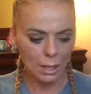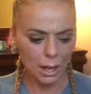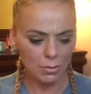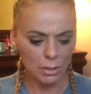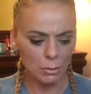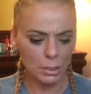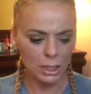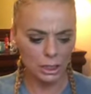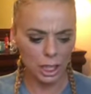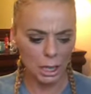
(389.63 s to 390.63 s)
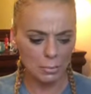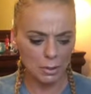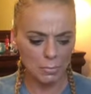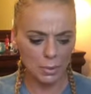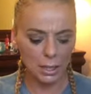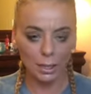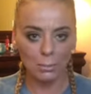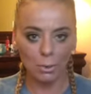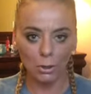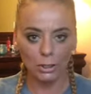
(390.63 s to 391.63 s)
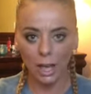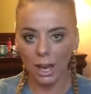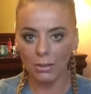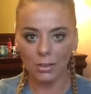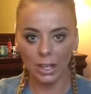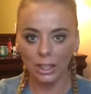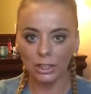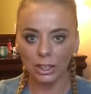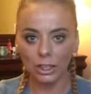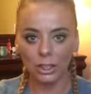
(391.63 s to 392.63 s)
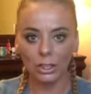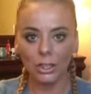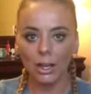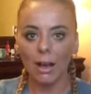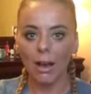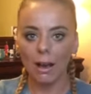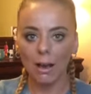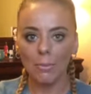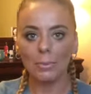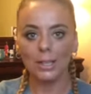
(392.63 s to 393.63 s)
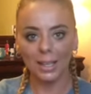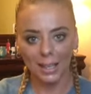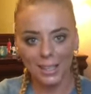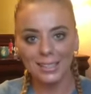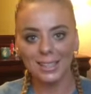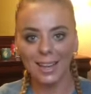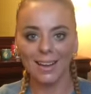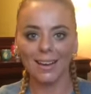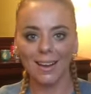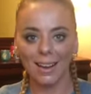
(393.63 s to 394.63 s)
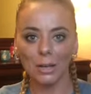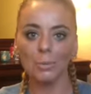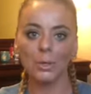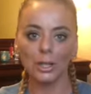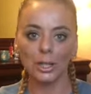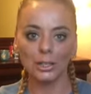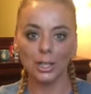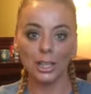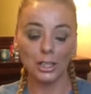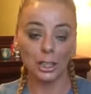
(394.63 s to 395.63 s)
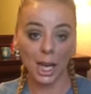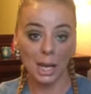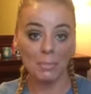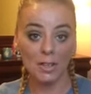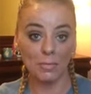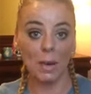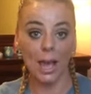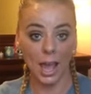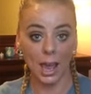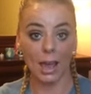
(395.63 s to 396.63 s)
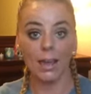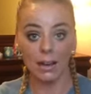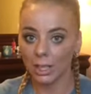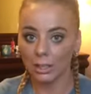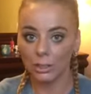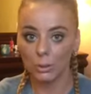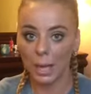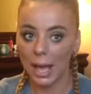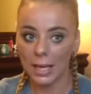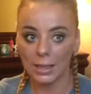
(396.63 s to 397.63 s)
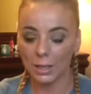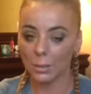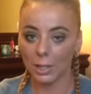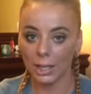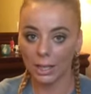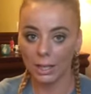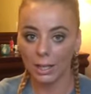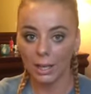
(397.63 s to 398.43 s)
I've never been ashamed of being multiracial, but like I said, I was ashamed of my hair. I couldn't do anything with it.